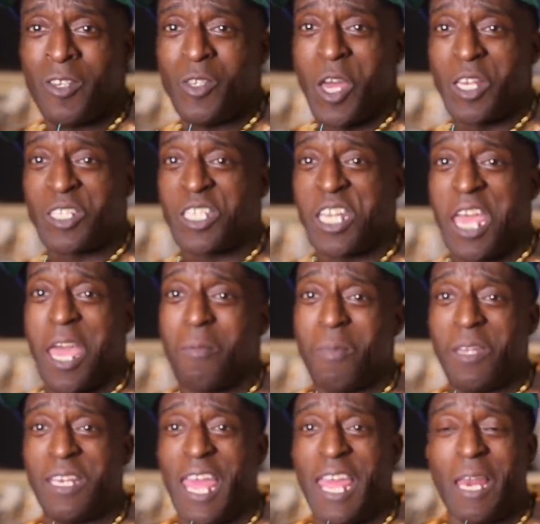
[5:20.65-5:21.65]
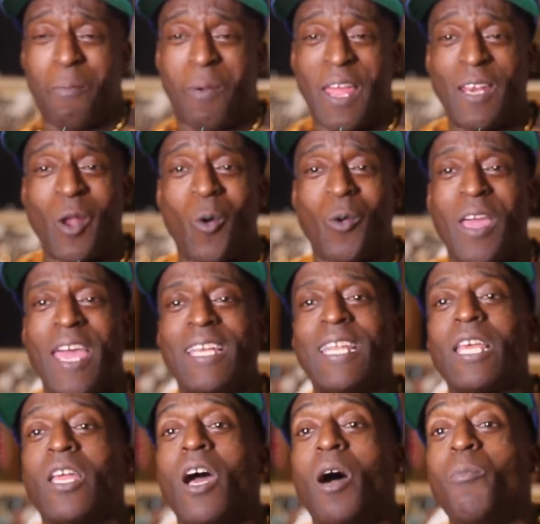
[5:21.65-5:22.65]
You understand me? They didn't play no game.
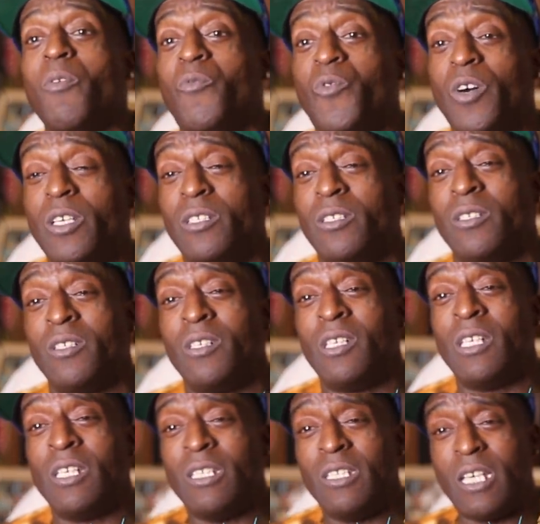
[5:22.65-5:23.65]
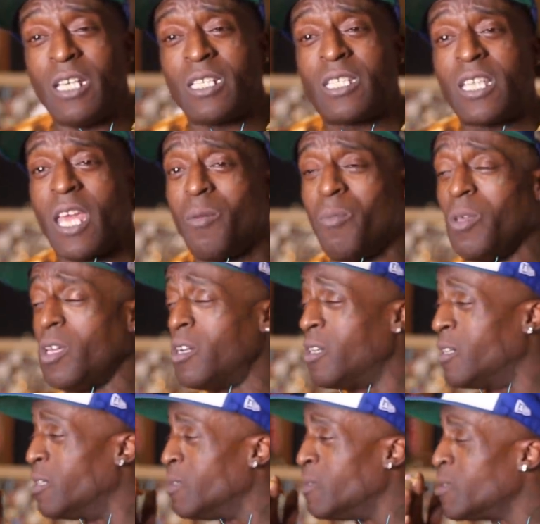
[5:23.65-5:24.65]
They coming for you. You understand me?
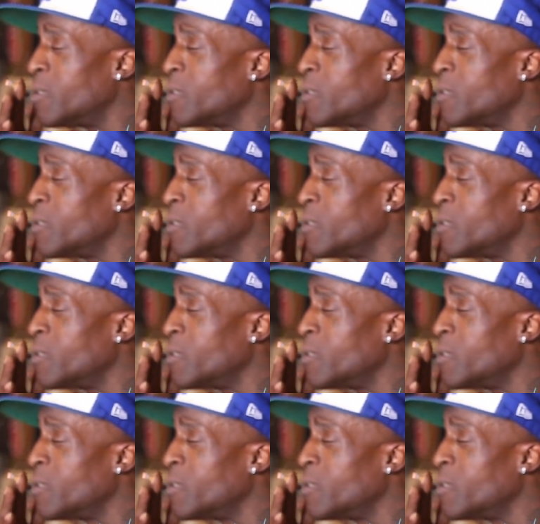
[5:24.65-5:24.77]
Uh.